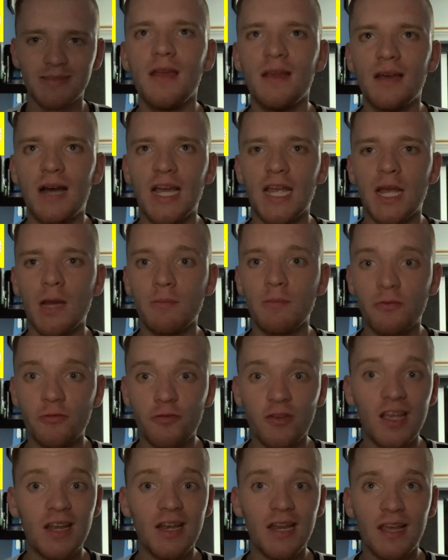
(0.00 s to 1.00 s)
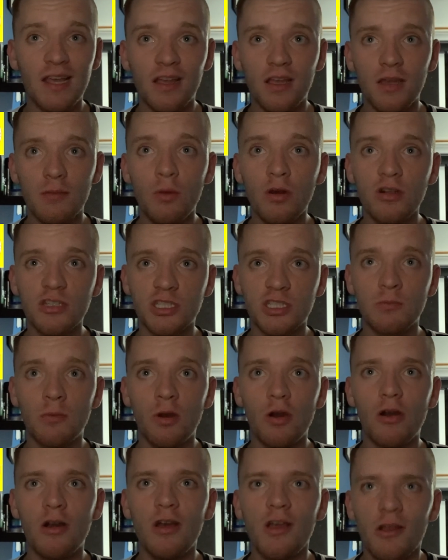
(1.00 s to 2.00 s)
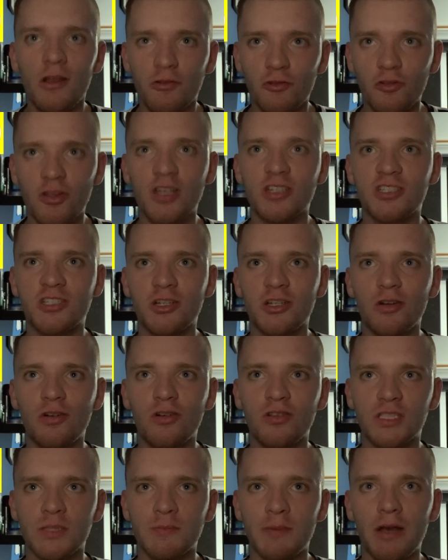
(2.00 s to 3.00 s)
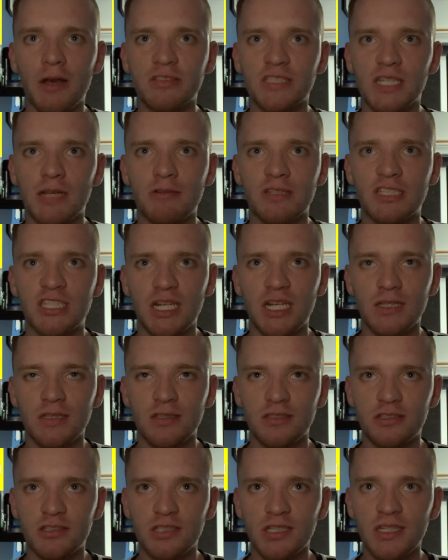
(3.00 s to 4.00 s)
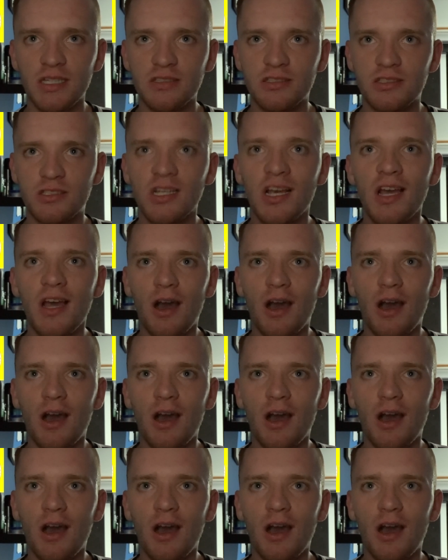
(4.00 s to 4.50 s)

I am feeling much more reassured about our chances